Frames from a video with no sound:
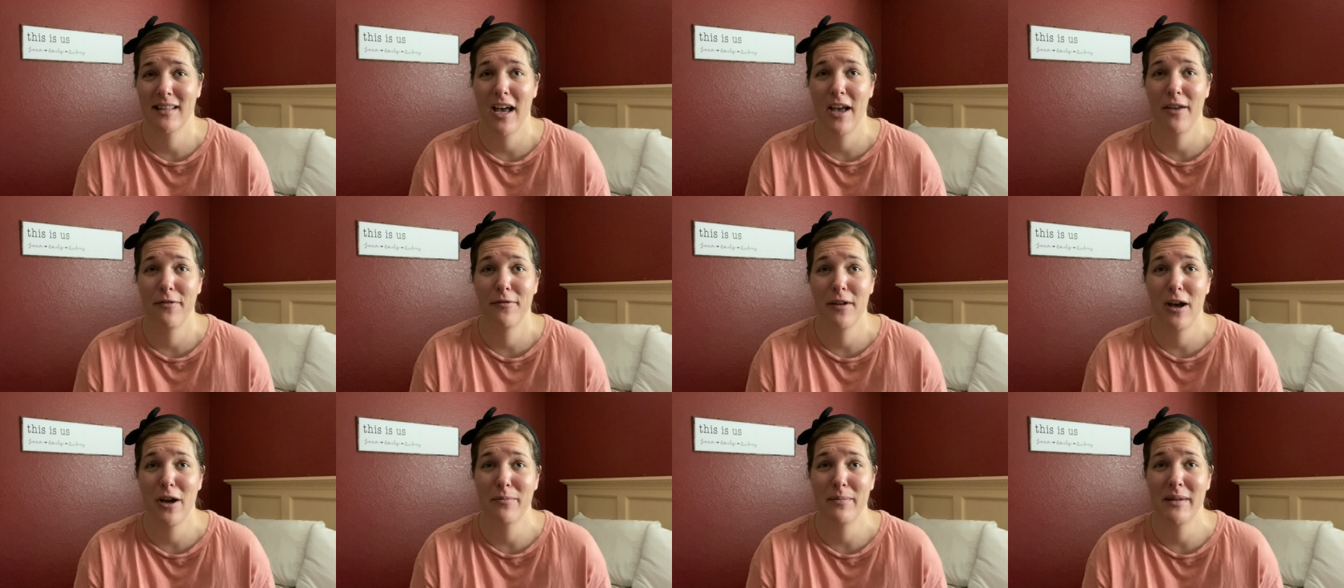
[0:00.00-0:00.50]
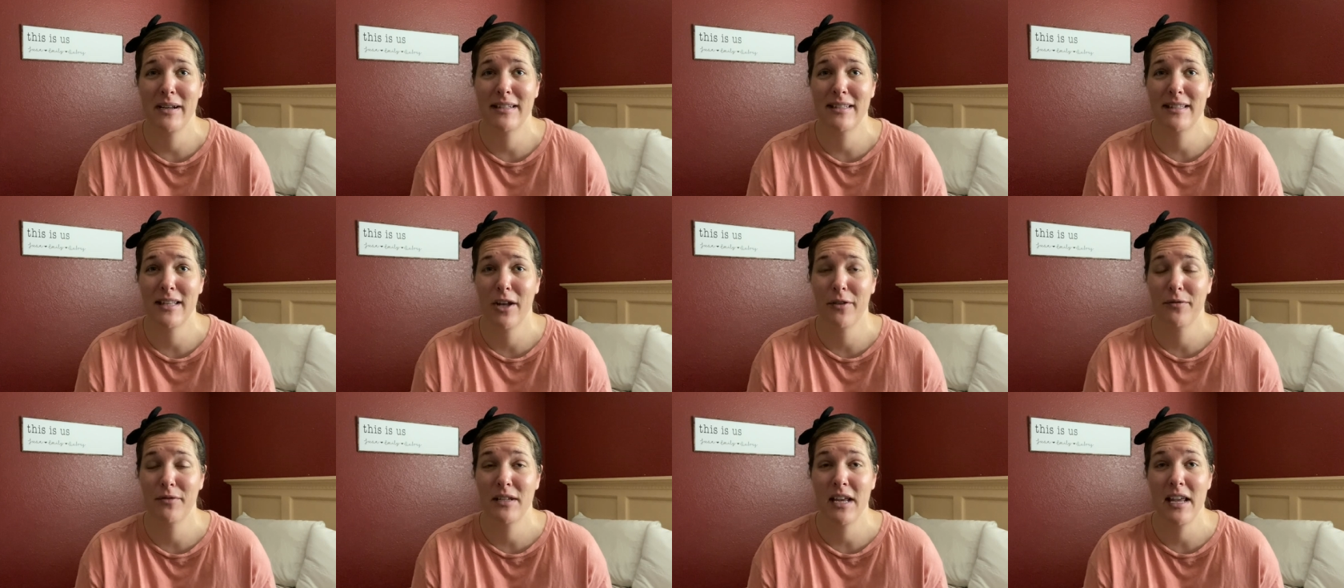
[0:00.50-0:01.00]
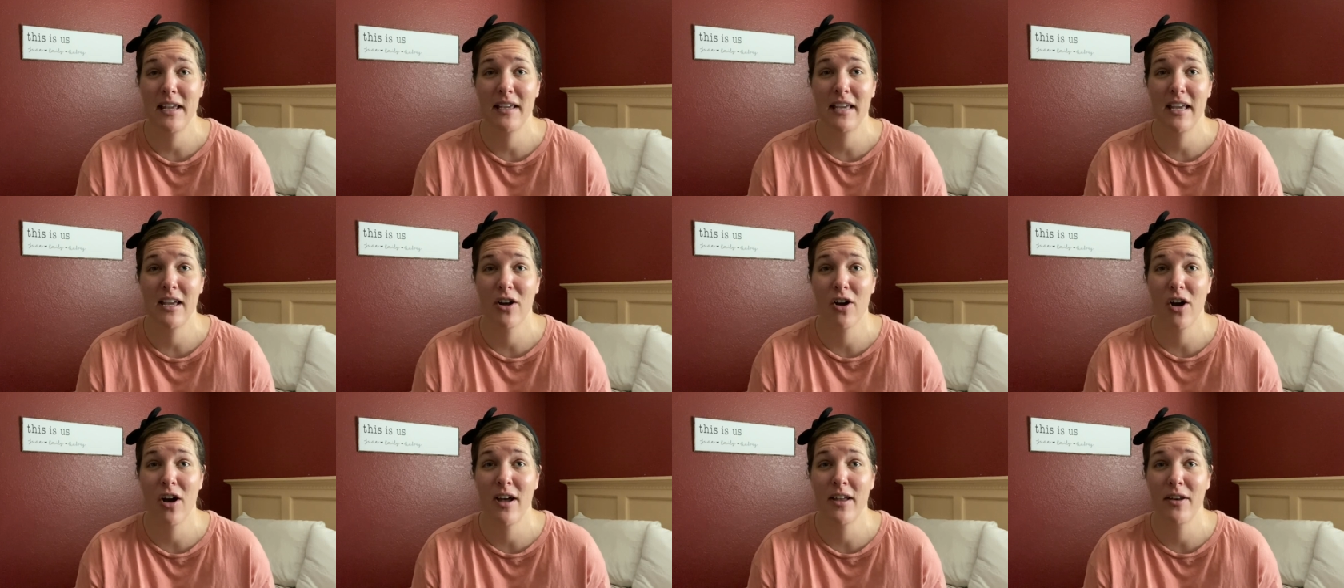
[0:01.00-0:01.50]
I found myself
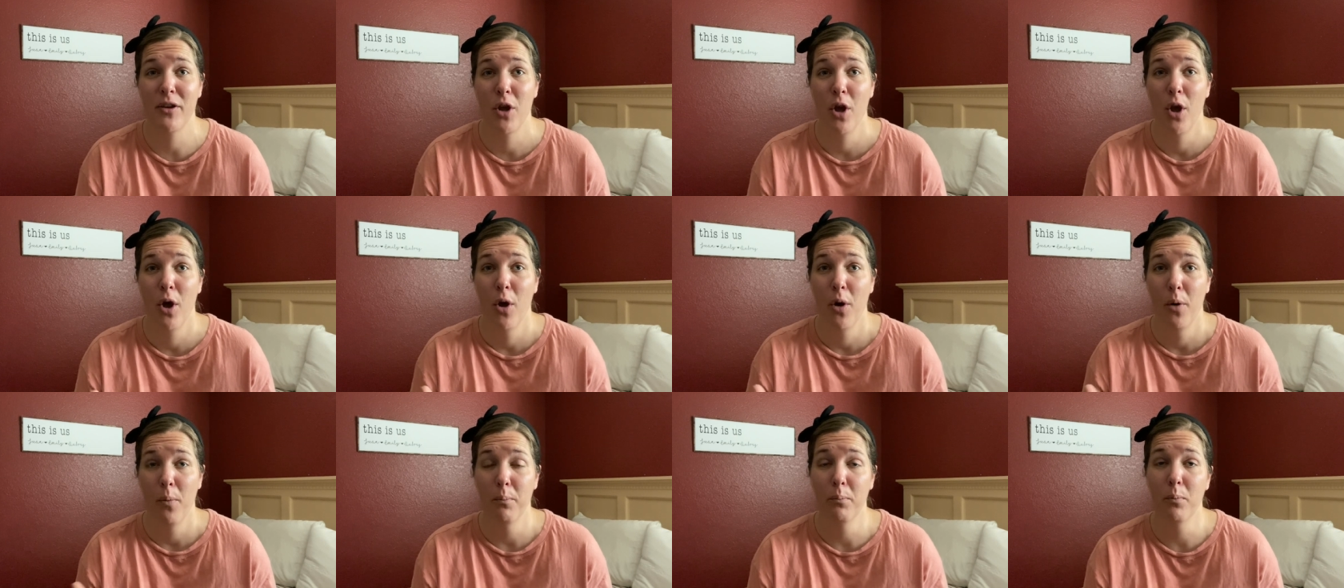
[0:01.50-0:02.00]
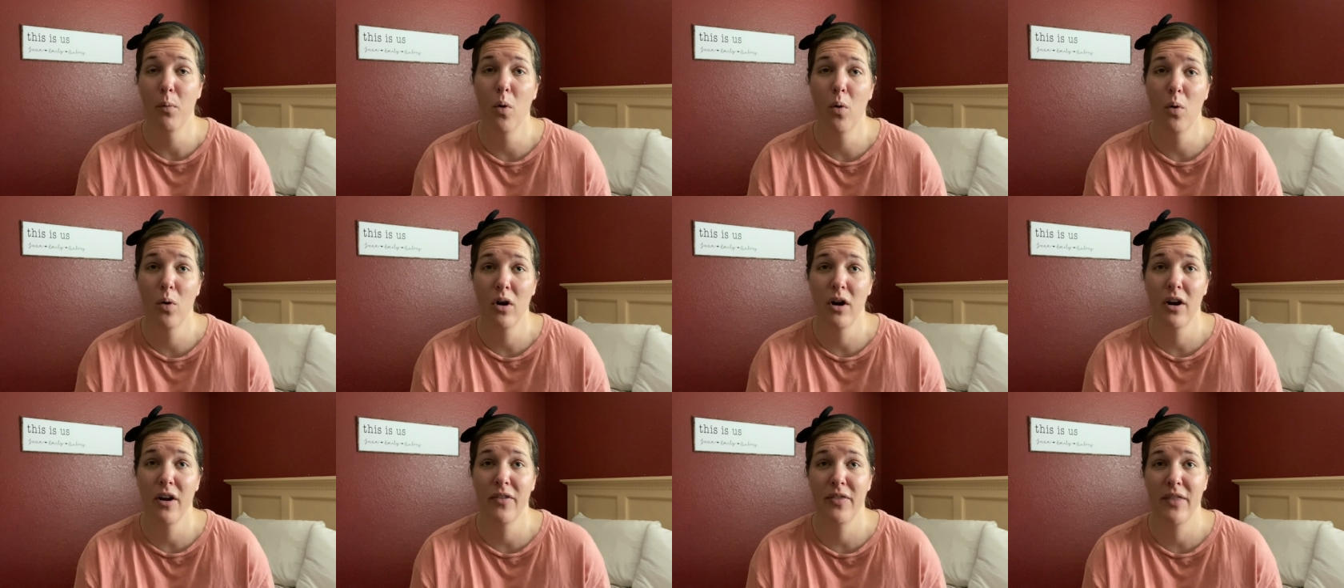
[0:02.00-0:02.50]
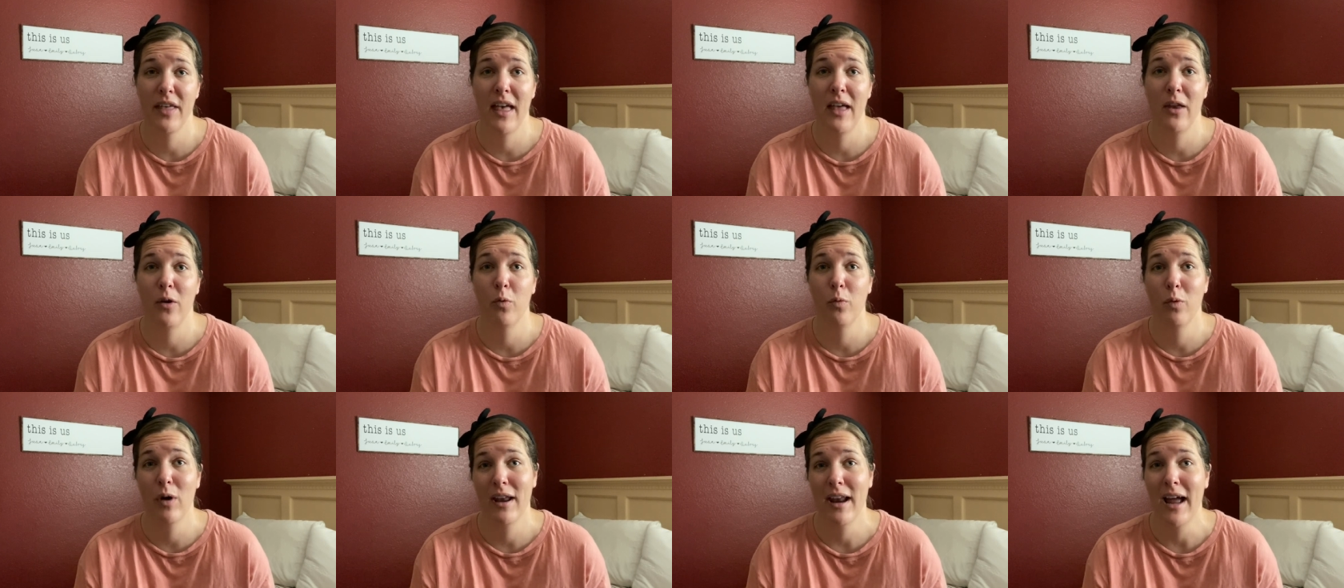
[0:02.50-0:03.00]
taking on more
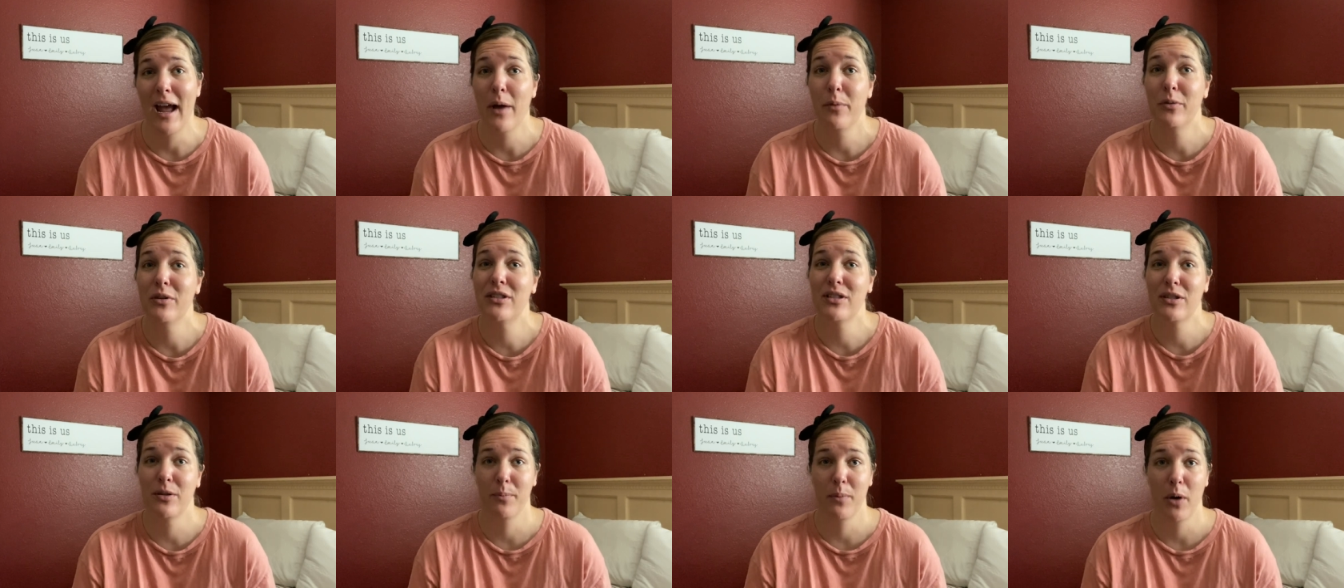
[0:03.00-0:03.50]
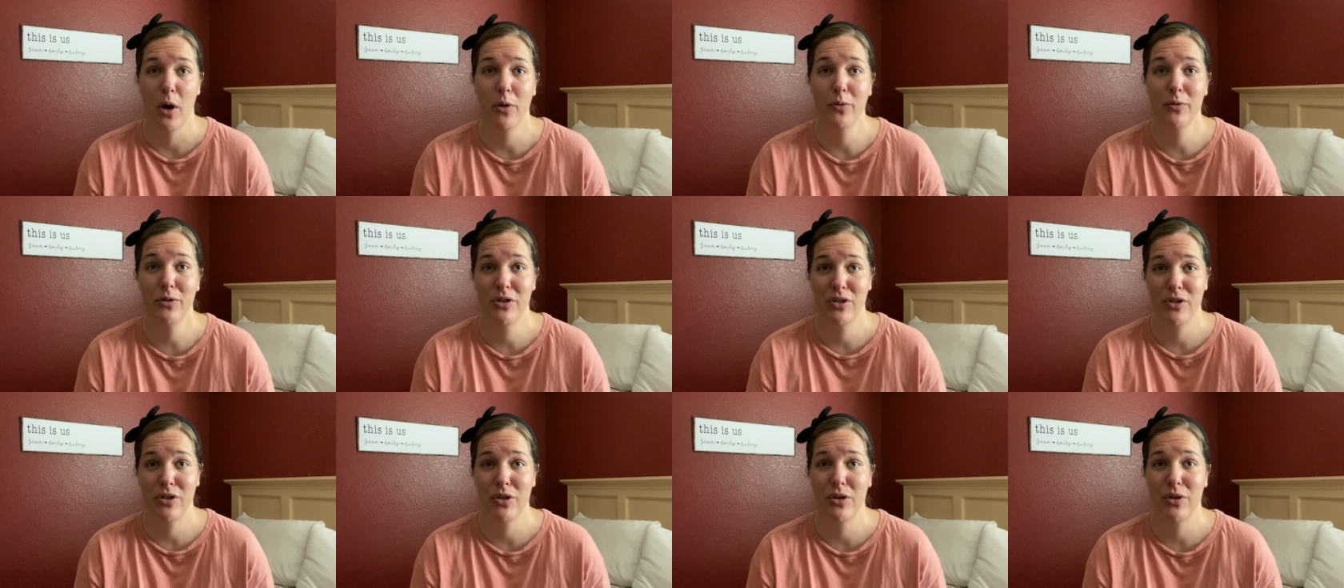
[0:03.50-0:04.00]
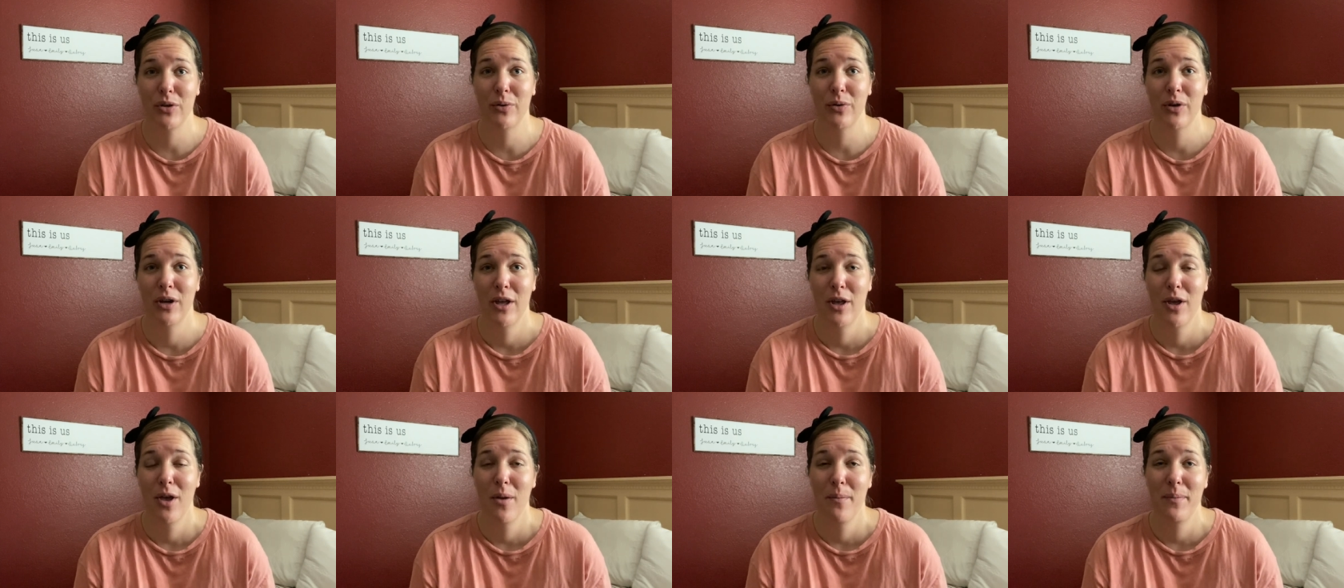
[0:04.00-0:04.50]
than what I was supposed to
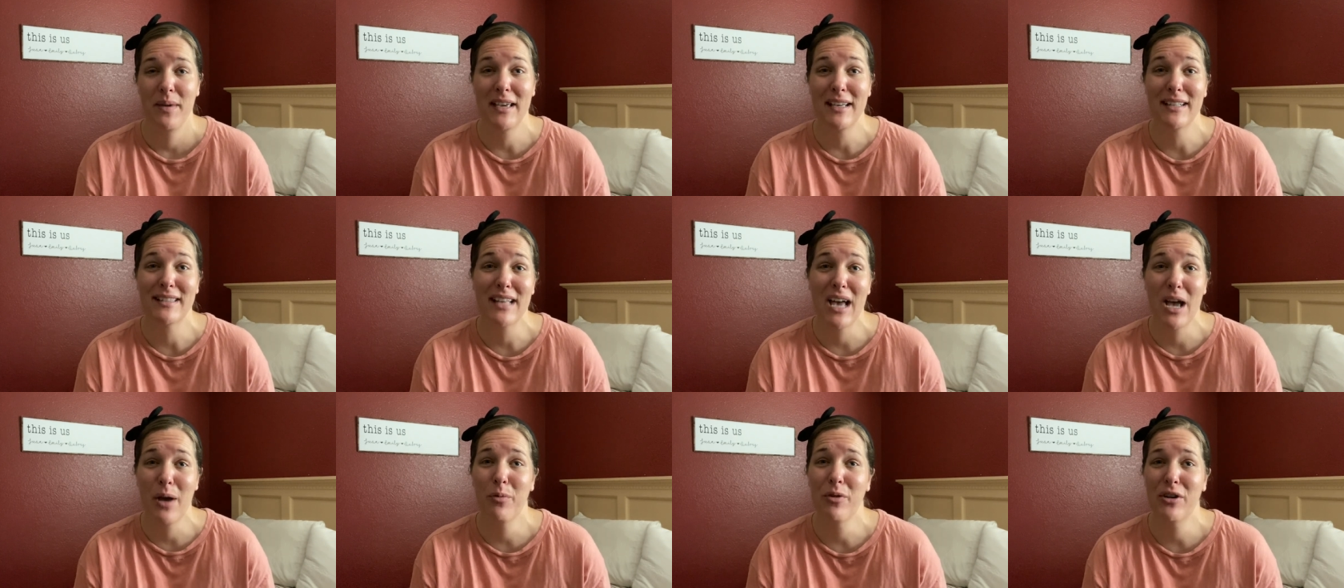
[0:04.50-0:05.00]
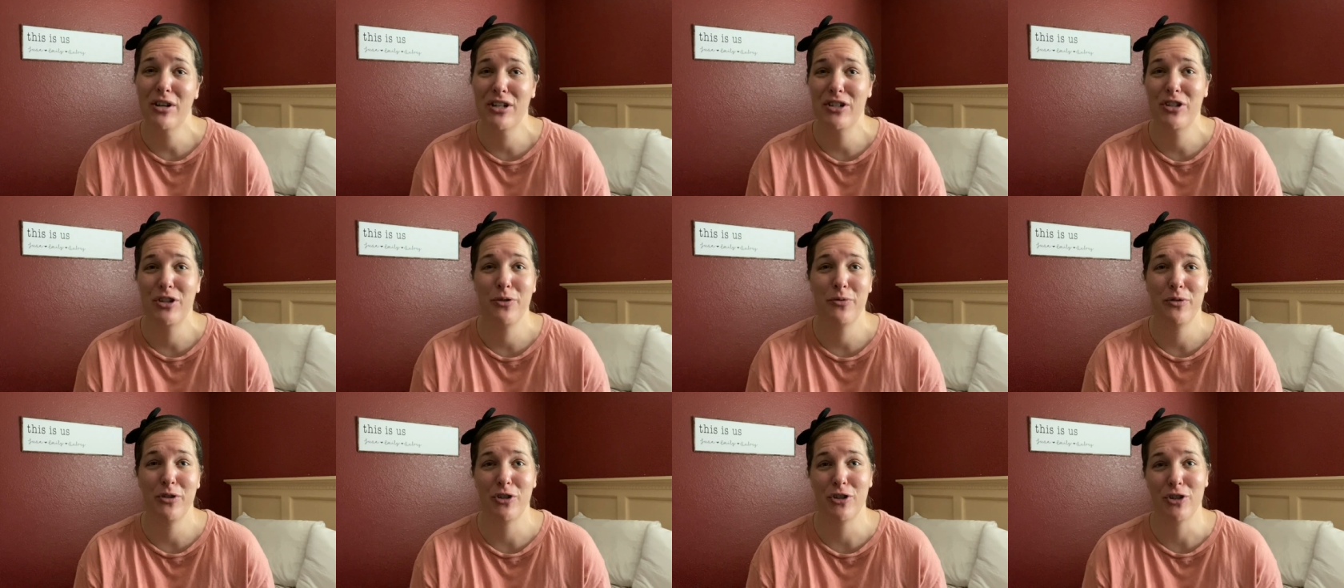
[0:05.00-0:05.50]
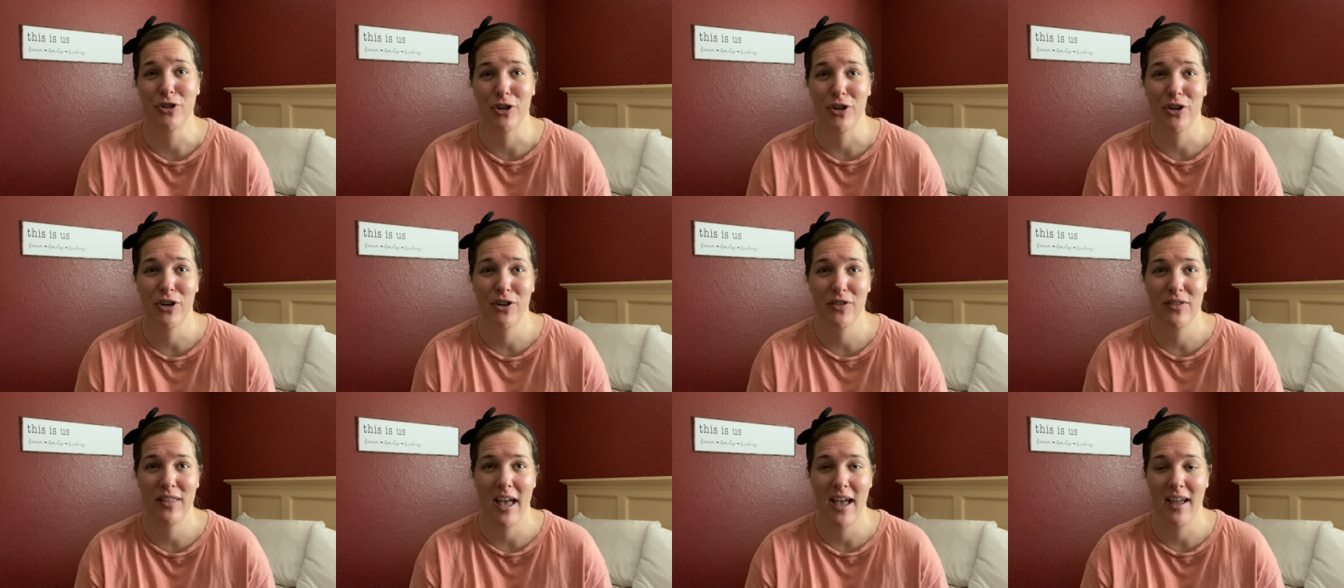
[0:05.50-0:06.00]
because I wanted to
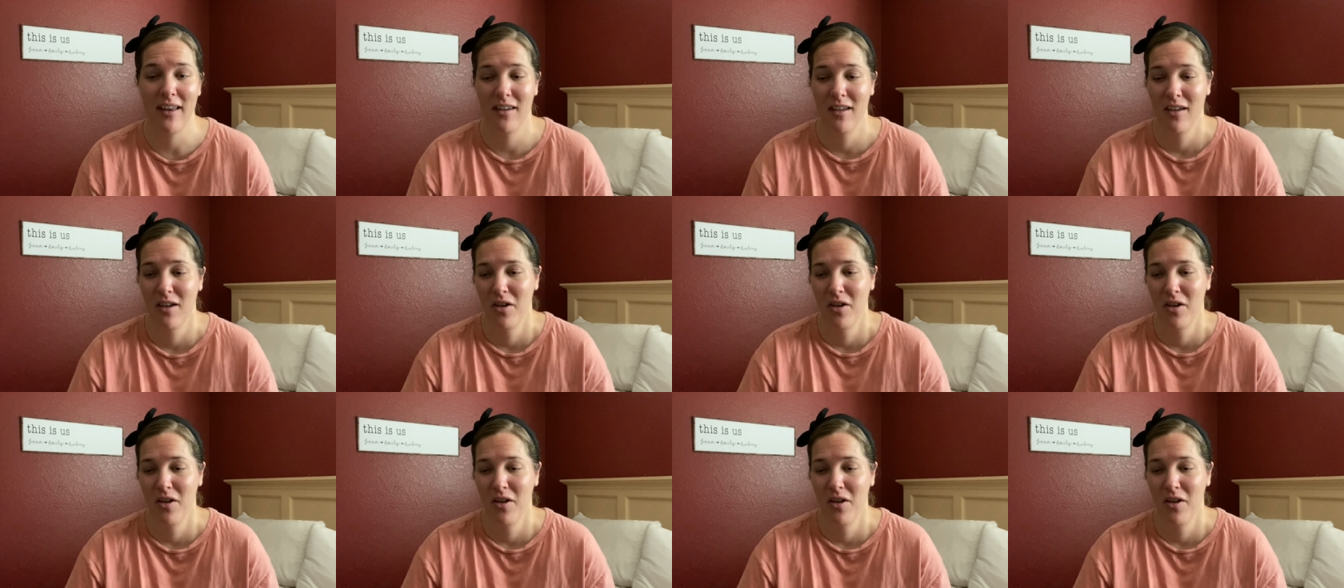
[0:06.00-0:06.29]
ensure that